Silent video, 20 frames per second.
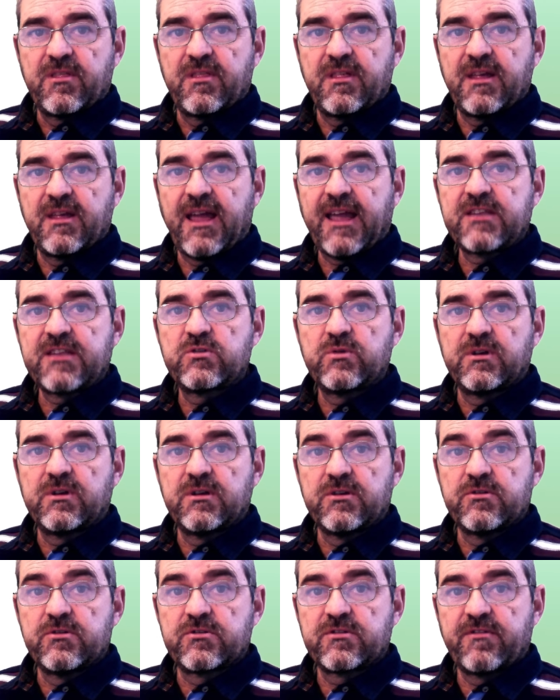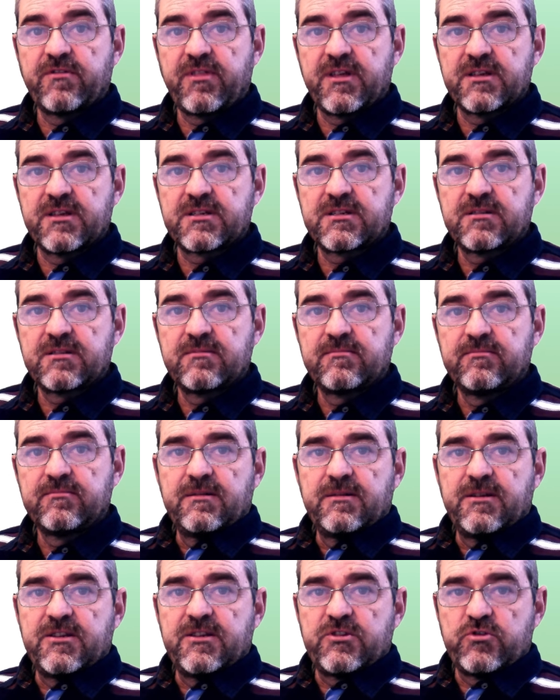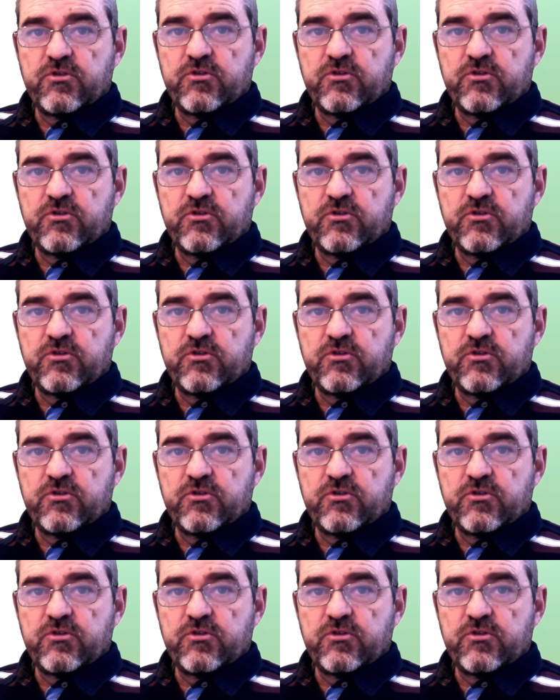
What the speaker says: The actual use of this is